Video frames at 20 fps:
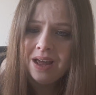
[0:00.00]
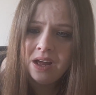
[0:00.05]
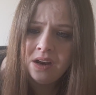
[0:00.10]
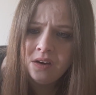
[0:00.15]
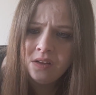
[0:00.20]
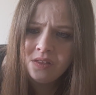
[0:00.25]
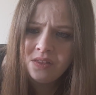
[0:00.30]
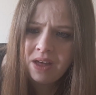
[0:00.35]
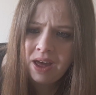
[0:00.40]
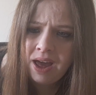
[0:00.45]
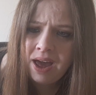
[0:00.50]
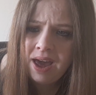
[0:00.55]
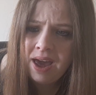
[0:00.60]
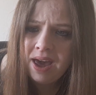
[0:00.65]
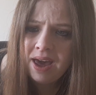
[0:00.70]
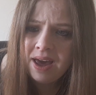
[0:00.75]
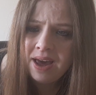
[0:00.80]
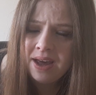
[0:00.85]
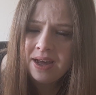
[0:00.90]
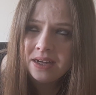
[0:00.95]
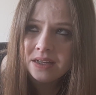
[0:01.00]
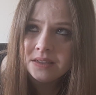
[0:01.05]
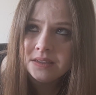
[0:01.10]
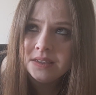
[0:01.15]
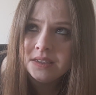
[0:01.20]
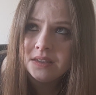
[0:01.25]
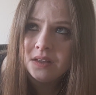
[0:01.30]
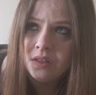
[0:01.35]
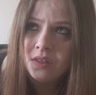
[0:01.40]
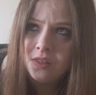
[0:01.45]
in their
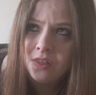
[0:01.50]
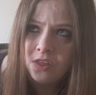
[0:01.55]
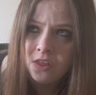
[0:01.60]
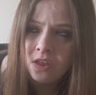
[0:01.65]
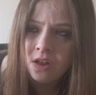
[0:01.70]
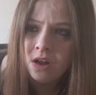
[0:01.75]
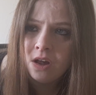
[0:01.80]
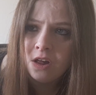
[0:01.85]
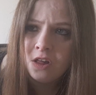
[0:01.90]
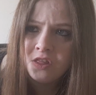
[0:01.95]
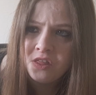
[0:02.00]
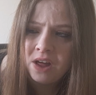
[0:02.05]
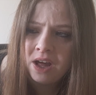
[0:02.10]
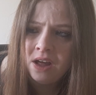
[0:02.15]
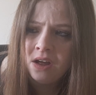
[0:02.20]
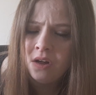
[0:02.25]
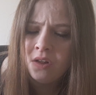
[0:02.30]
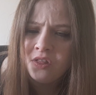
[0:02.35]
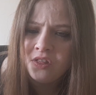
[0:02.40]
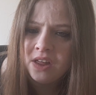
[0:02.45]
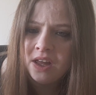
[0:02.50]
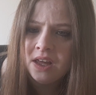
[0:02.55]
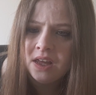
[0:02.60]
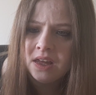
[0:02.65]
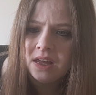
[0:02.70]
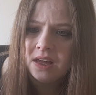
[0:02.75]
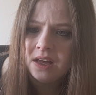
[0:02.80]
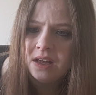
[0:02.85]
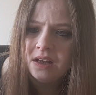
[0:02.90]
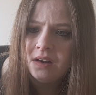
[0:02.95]
heads, they are
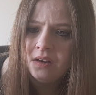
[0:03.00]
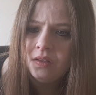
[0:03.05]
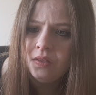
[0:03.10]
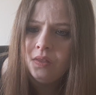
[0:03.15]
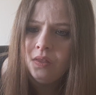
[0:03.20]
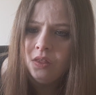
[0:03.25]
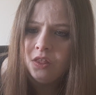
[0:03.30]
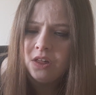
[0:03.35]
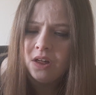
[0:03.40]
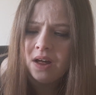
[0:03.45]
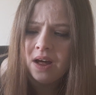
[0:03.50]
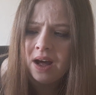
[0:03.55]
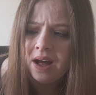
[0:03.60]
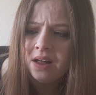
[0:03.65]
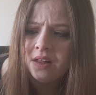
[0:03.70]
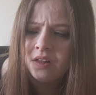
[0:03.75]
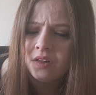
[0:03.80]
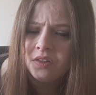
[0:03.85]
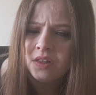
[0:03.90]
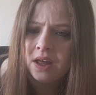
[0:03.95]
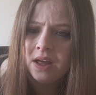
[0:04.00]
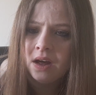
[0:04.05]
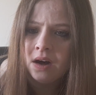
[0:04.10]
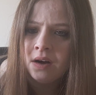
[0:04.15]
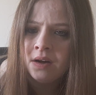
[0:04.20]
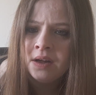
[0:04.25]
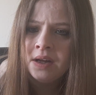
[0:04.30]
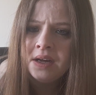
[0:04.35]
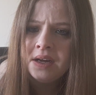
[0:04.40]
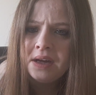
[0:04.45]
thinking that they
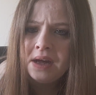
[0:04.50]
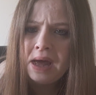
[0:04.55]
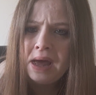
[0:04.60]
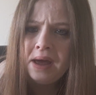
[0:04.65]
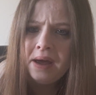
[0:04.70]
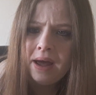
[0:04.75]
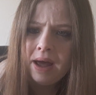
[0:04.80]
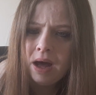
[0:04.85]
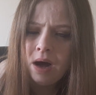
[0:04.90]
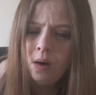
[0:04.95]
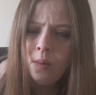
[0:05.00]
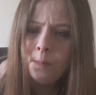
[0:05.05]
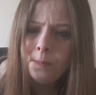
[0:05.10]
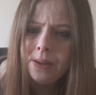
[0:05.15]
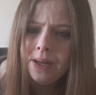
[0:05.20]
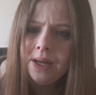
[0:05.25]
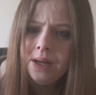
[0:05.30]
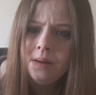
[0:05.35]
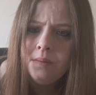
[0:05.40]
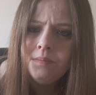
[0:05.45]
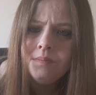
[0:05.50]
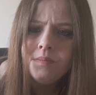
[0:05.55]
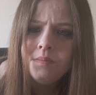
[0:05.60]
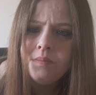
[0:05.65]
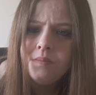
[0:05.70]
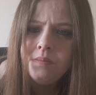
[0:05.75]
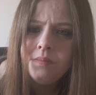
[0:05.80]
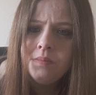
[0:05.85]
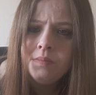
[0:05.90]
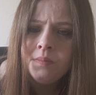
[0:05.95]
are
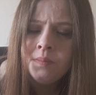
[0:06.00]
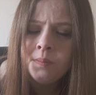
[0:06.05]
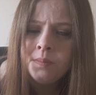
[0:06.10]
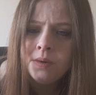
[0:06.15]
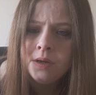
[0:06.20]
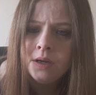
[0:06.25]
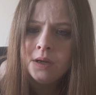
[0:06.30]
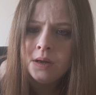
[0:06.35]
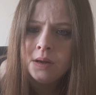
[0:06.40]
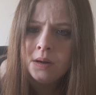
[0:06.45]
helping